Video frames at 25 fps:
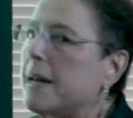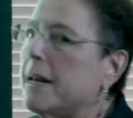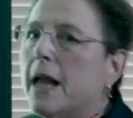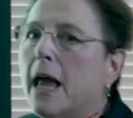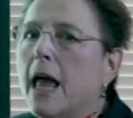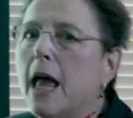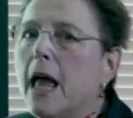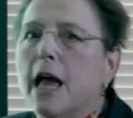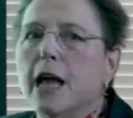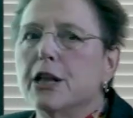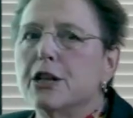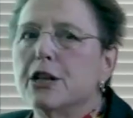But
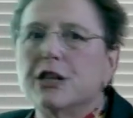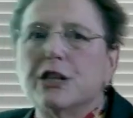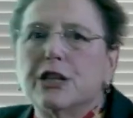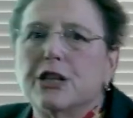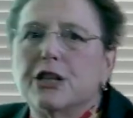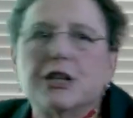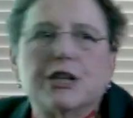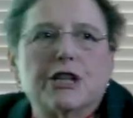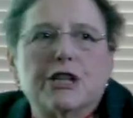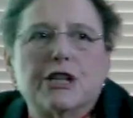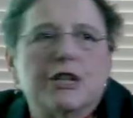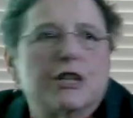
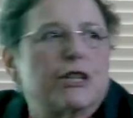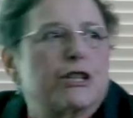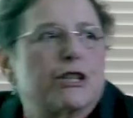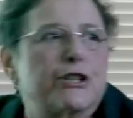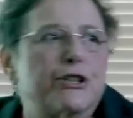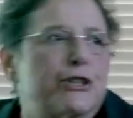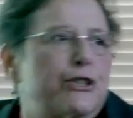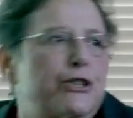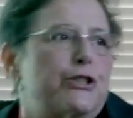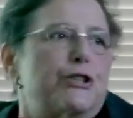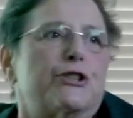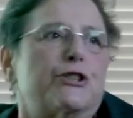
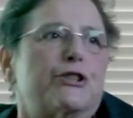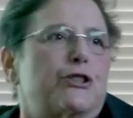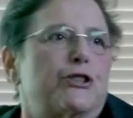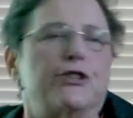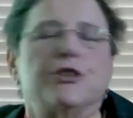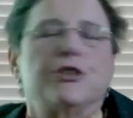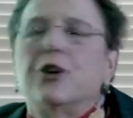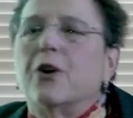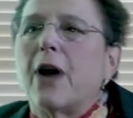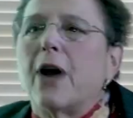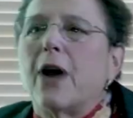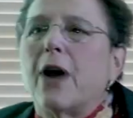
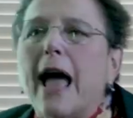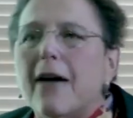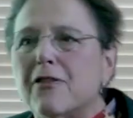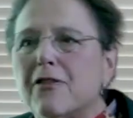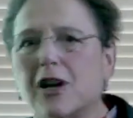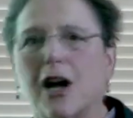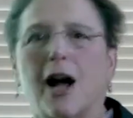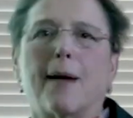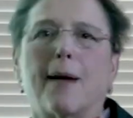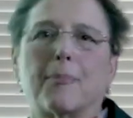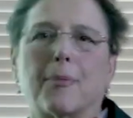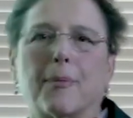you don't have
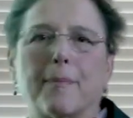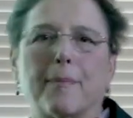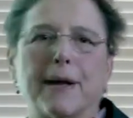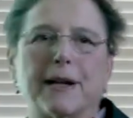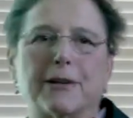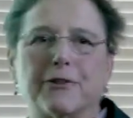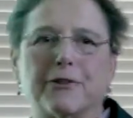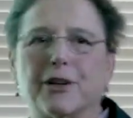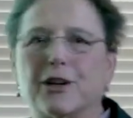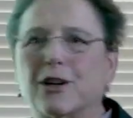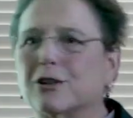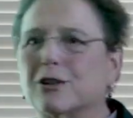a
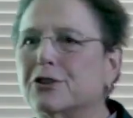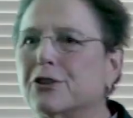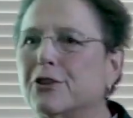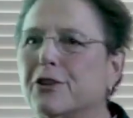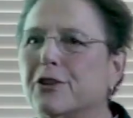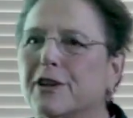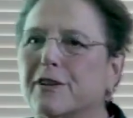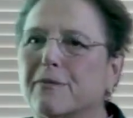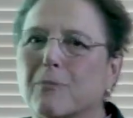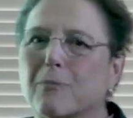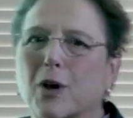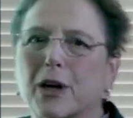complementary and
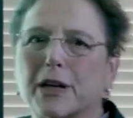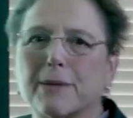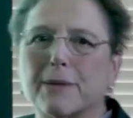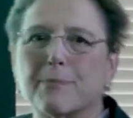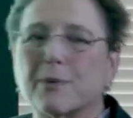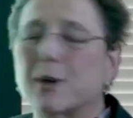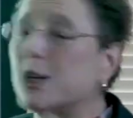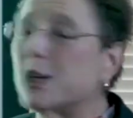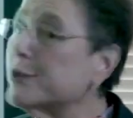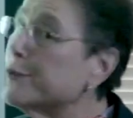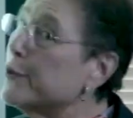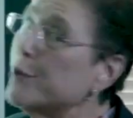alternative market
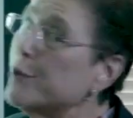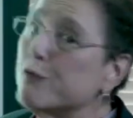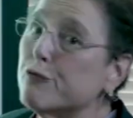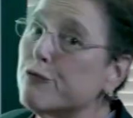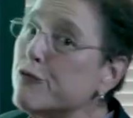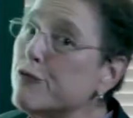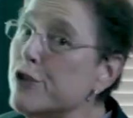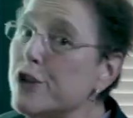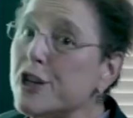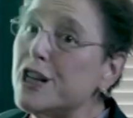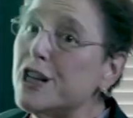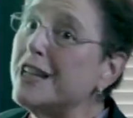because they're
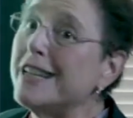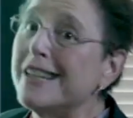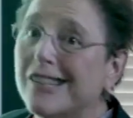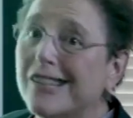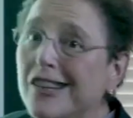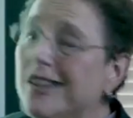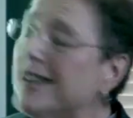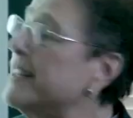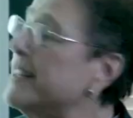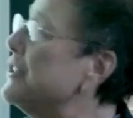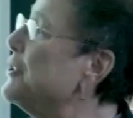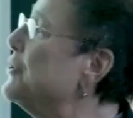really
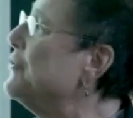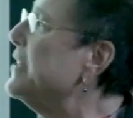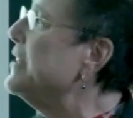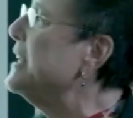good at